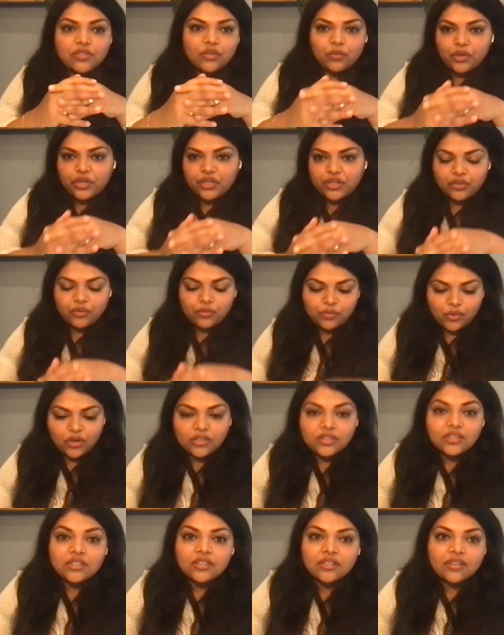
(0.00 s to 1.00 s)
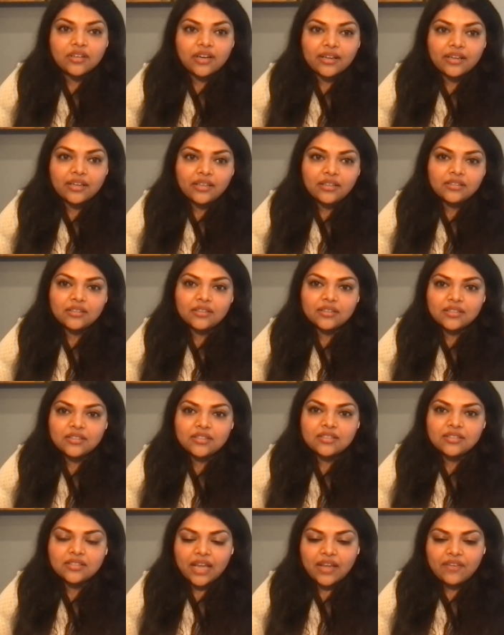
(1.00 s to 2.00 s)
on what you want, right?
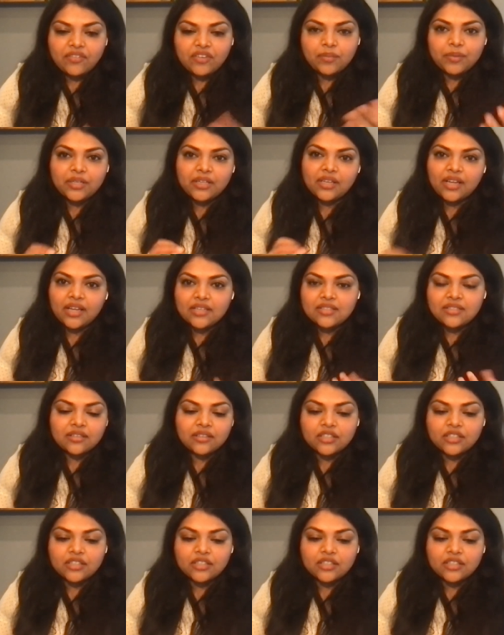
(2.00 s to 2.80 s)
Everybody has their